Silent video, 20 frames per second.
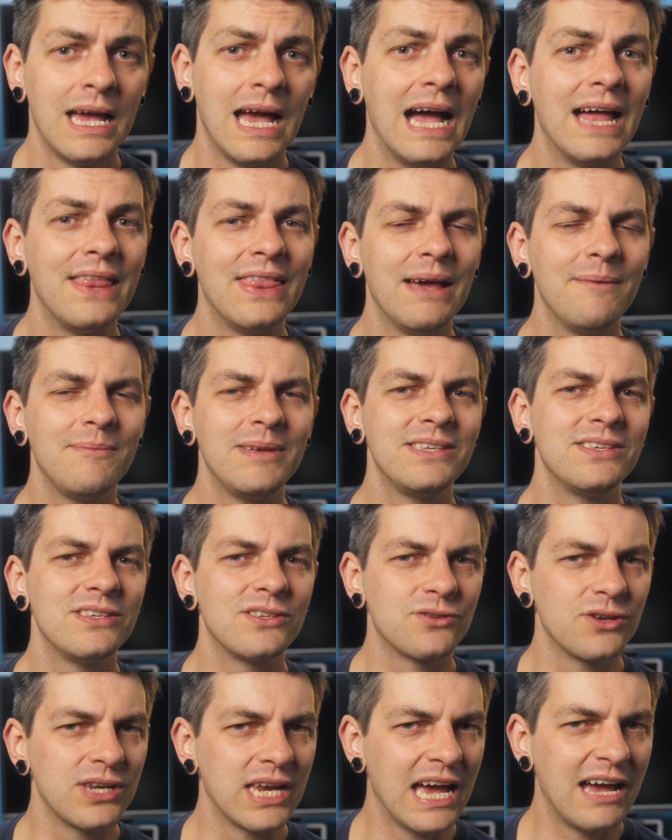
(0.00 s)
And that means it's
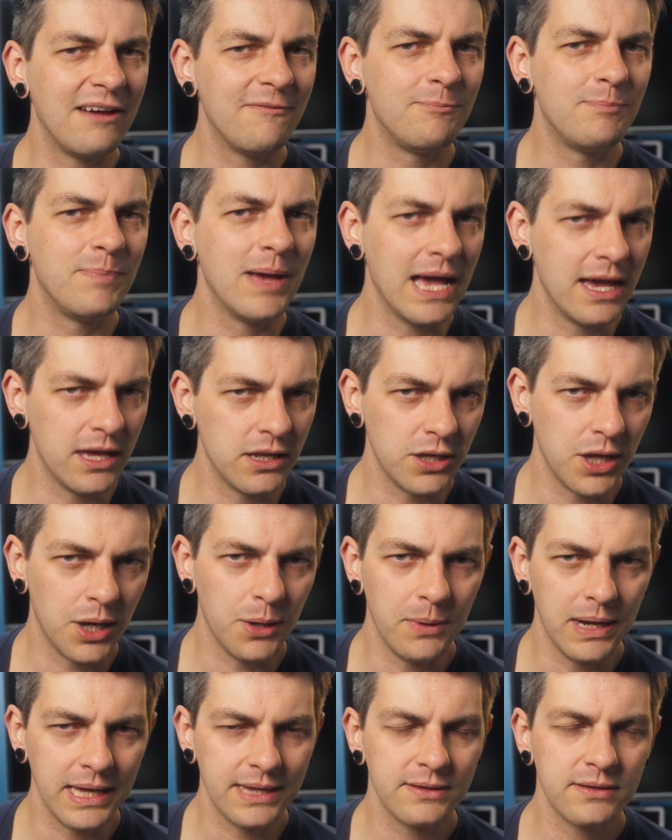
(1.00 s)
going to have better
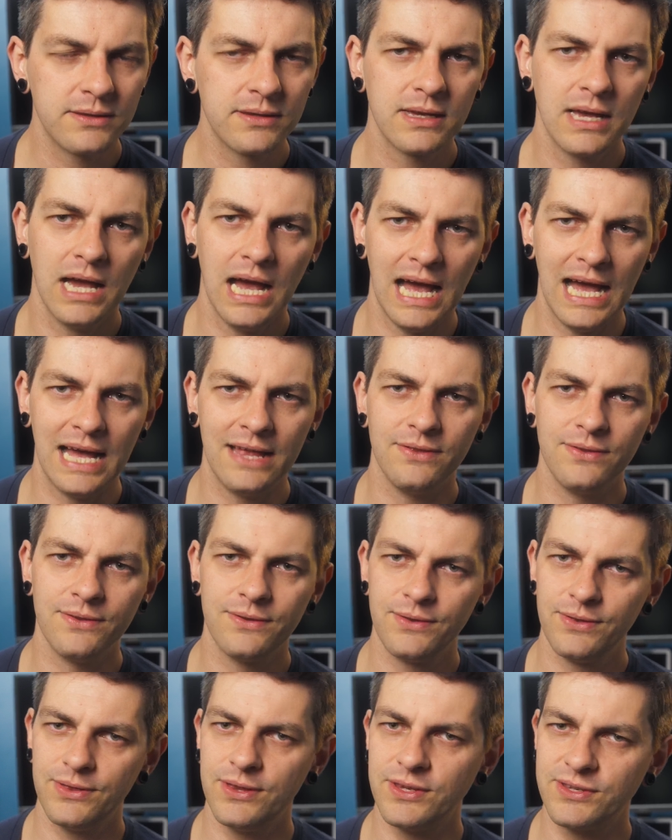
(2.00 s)
low end. And
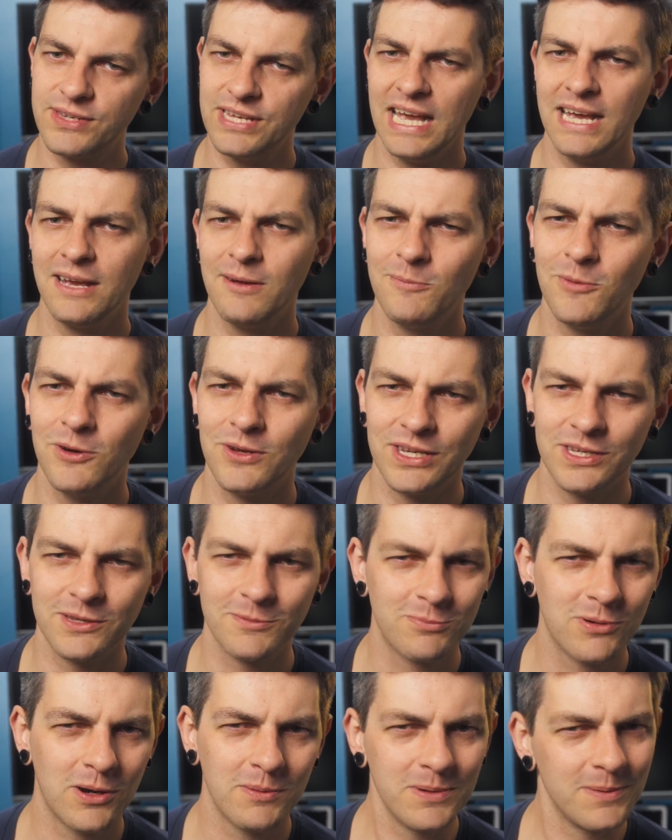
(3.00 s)
the second one is
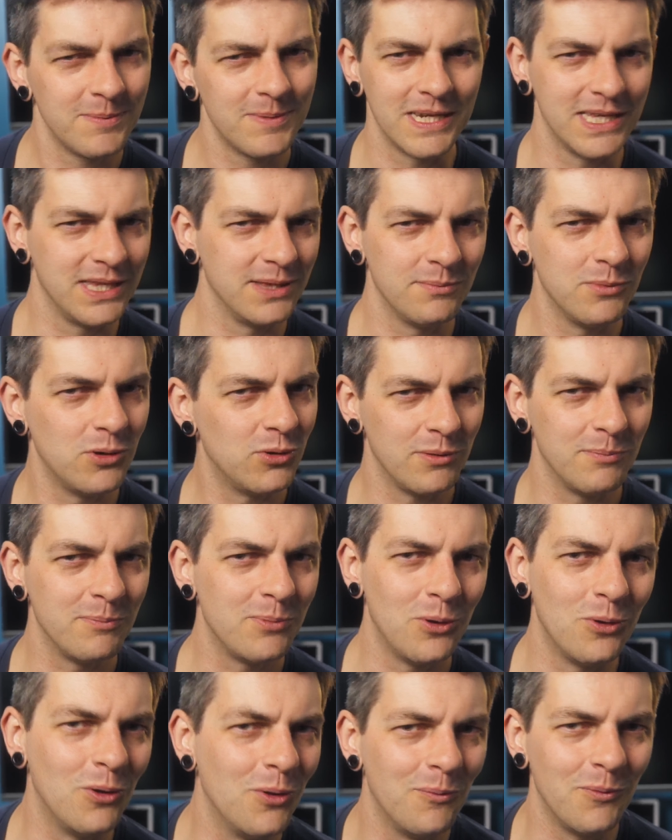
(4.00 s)
probably the more
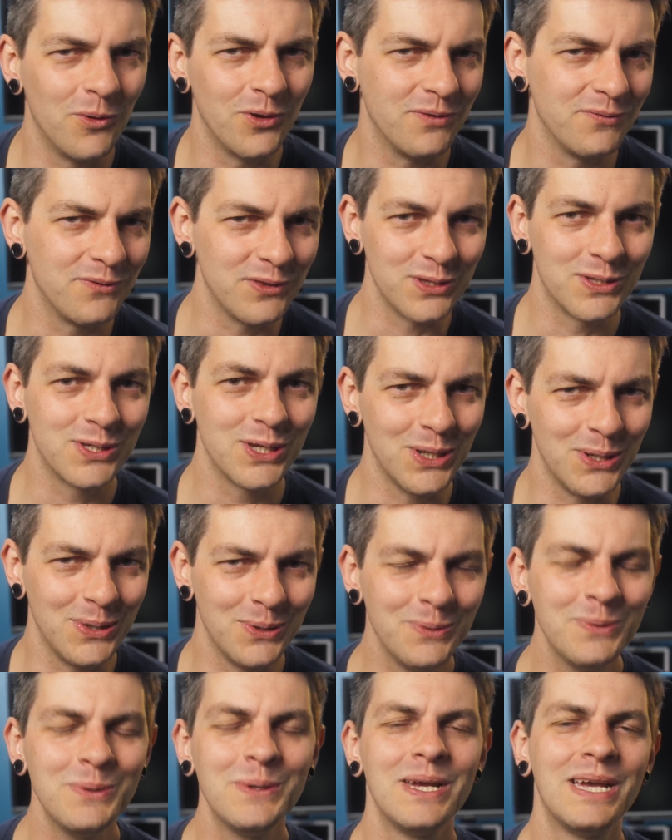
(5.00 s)
important one of the
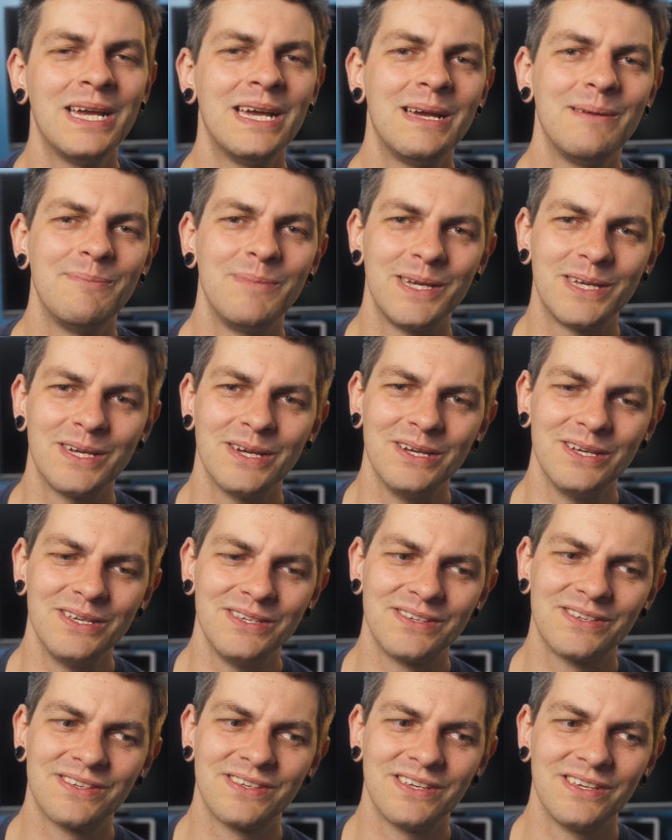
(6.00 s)
two,
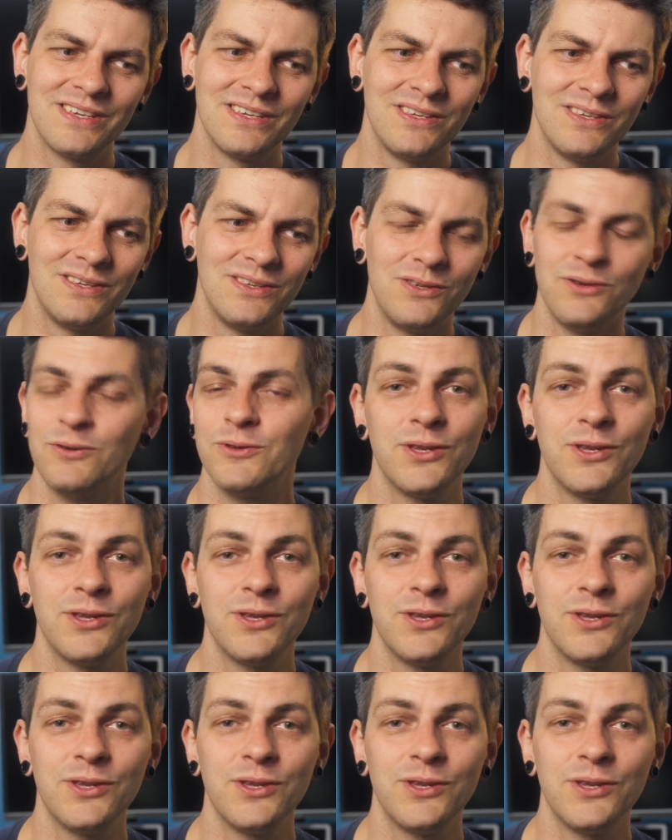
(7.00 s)
because you